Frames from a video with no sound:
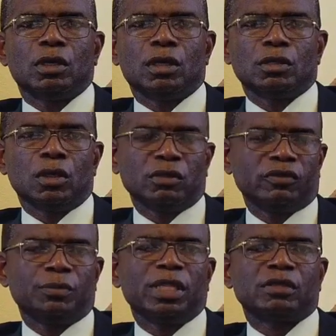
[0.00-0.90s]
on all of
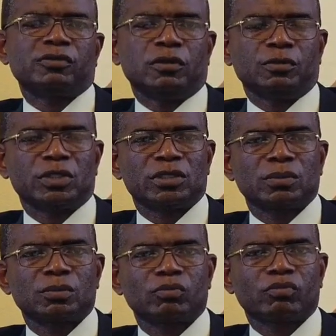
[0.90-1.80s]
our platforms.